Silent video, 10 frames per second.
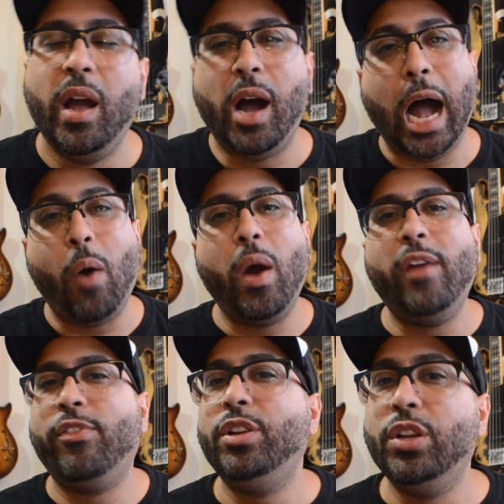
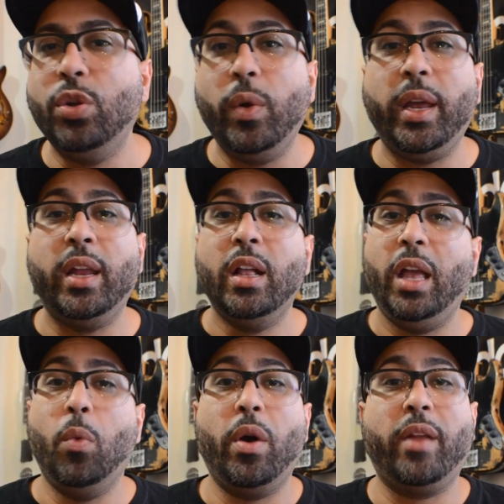however you're doing it,
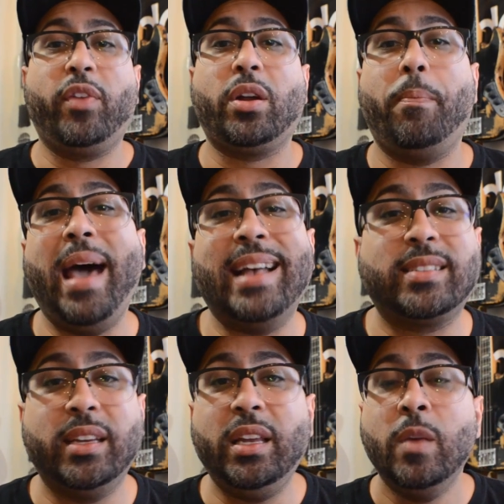in whatever
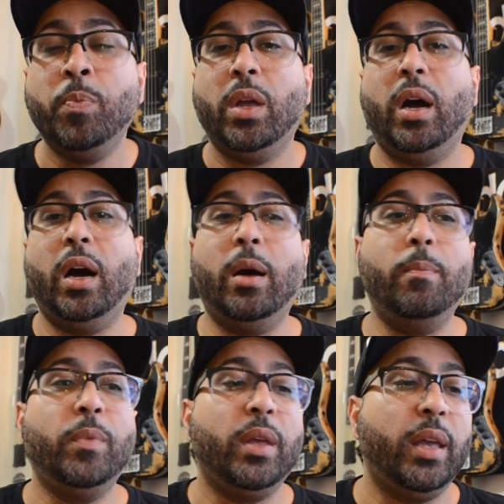capacity,
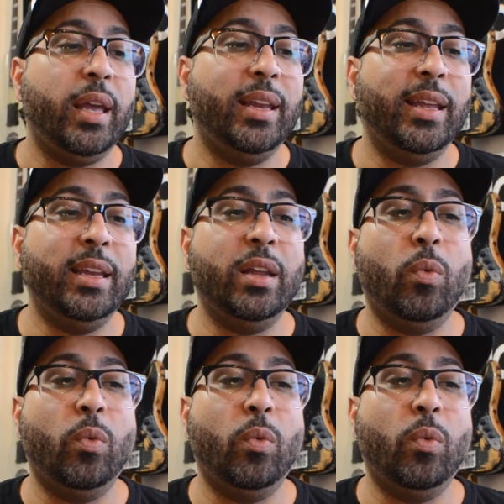in